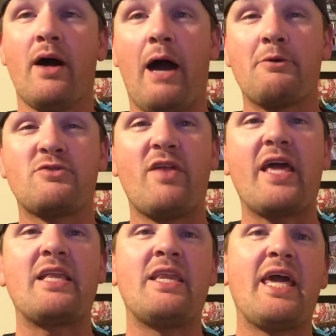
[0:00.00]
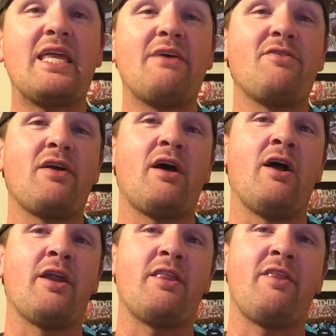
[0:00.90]
I was neg- negative on,
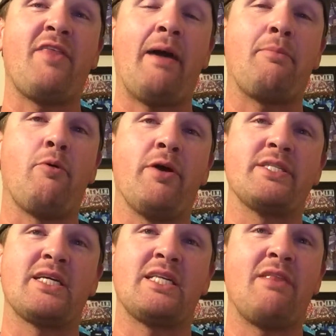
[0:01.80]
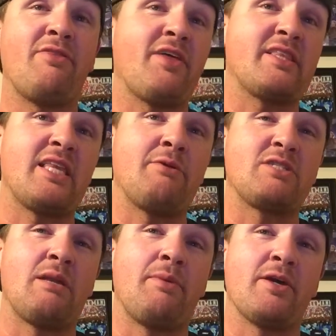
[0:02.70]
on, it at that point. I didn't think that he
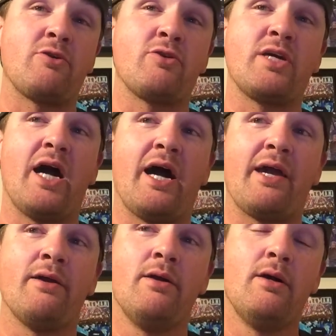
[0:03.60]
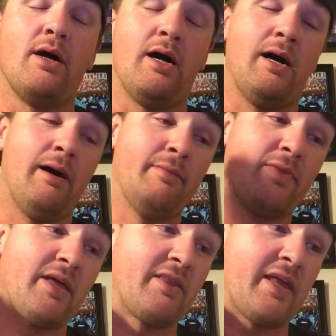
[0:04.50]
was going to be a good guy
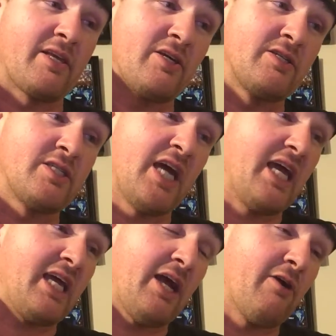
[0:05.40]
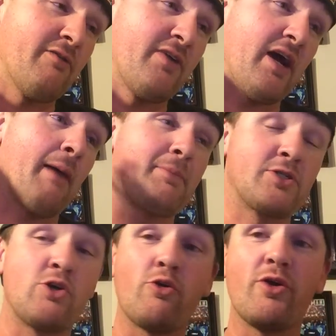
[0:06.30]
um, that that could take care of the
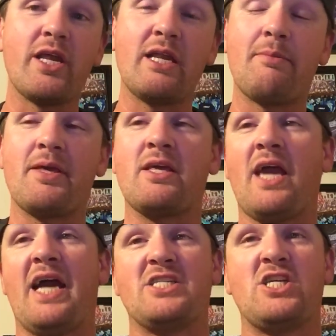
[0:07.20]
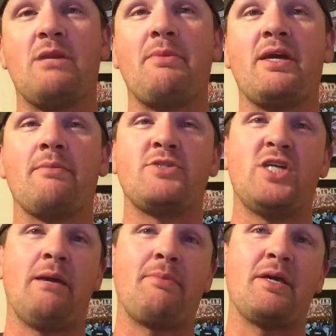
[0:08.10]
opportunity to be cashed in and become
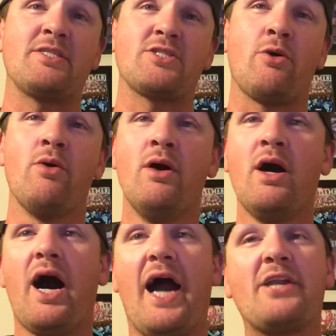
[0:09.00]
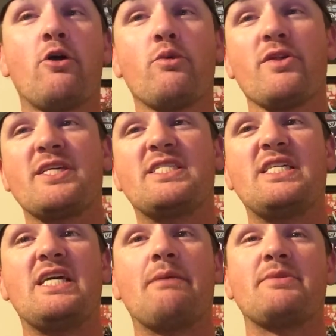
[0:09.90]
champion. So I don't really
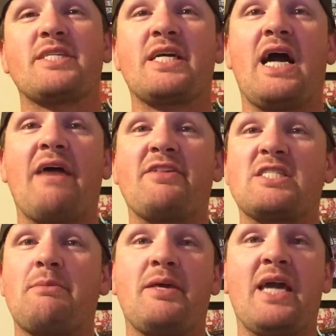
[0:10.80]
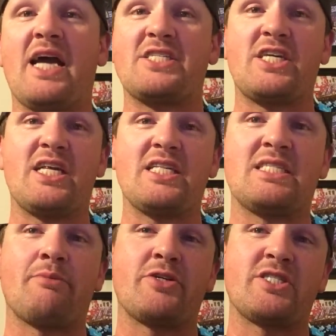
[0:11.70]
see him as the guy that's going to be cashing
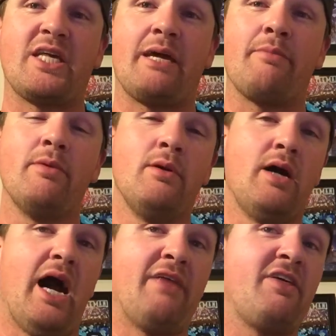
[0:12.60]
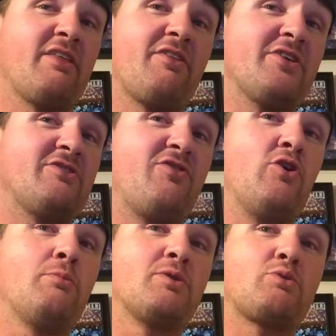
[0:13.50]
SummerSlam. I think that this
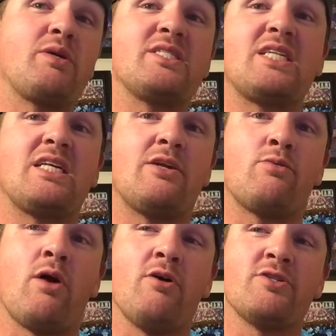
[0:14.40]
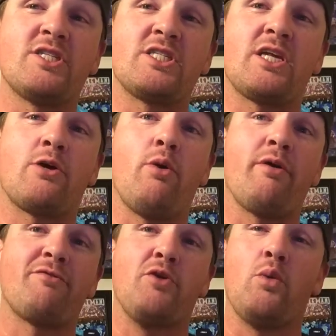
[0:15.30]
feud between Cena and Rollins is going to go
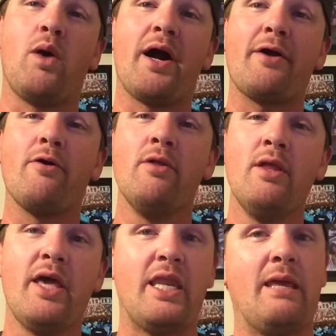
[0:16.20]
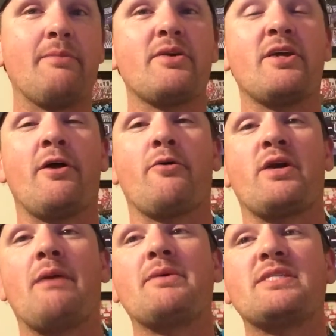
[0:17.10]
on for a while, and him, you know,
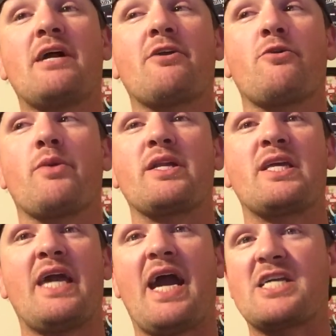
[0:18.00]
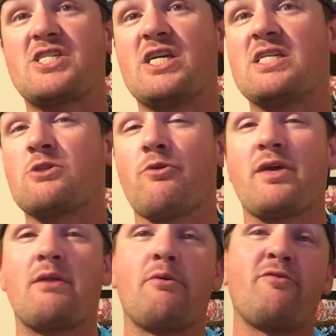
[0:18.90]
coming down to the ring to cash in is
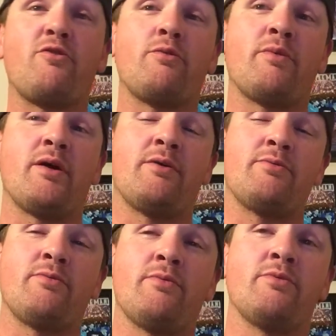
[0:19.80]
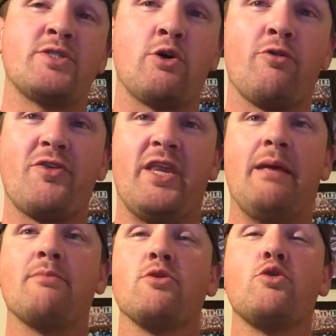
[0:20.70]
only going to re- uh, result in
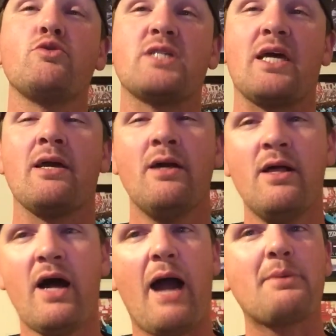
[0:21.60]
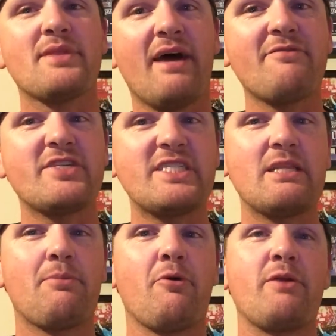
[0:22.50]
him losing. I would love to
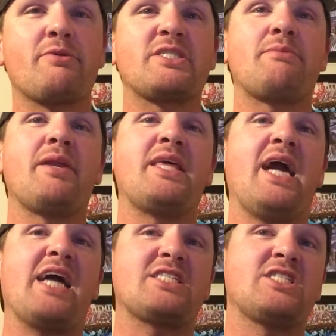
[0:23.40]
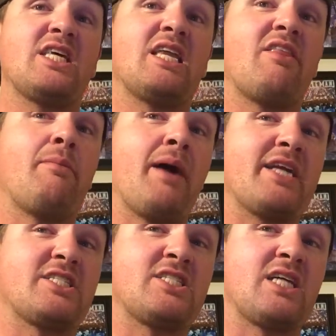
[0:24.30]
see the point where somebody cashes in and the
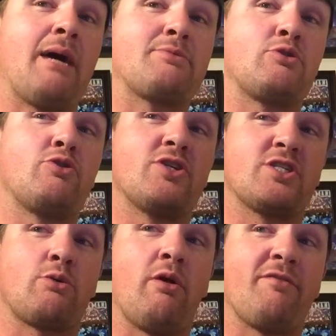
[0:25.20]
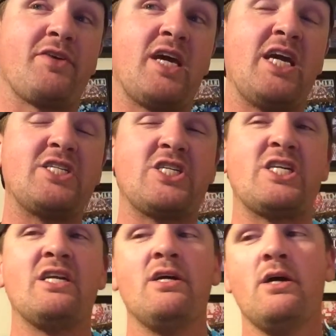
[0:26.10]
match is stopped due to
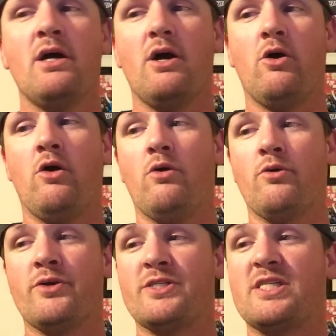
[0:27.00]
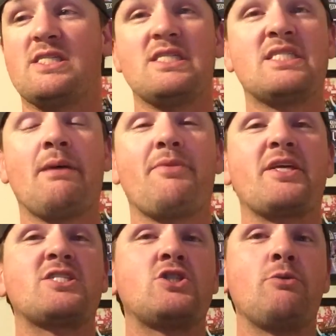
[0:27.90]
disqualification uh, or just
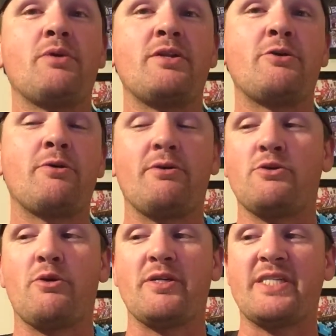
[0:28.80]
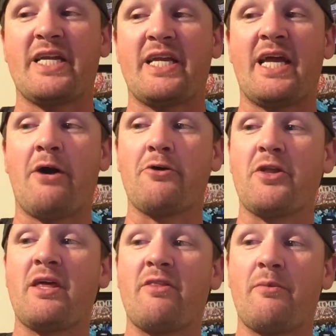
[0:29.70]
something stupid due, due to
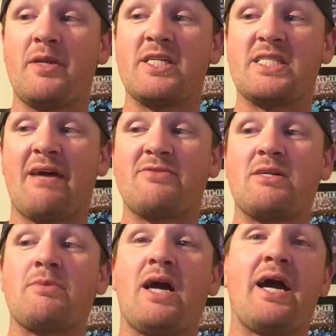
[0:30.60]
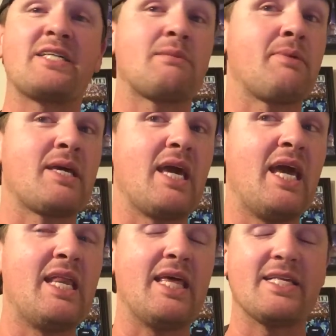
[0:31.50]
technicality, and then we just have some guy as a big
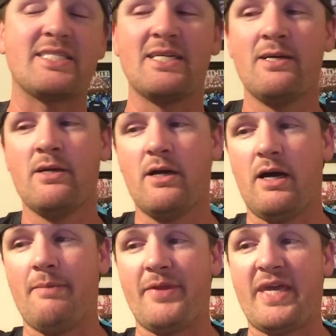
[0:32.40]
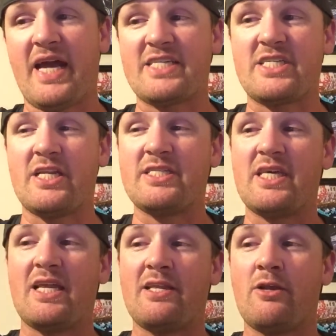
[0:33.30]
idiot um, that cashed in and did it.